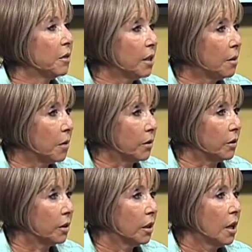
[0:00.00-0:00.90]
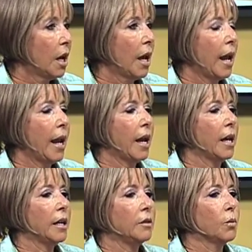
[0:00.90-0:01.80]
a stepmother.
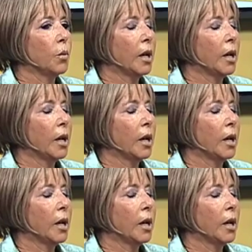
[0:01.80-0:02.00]
And what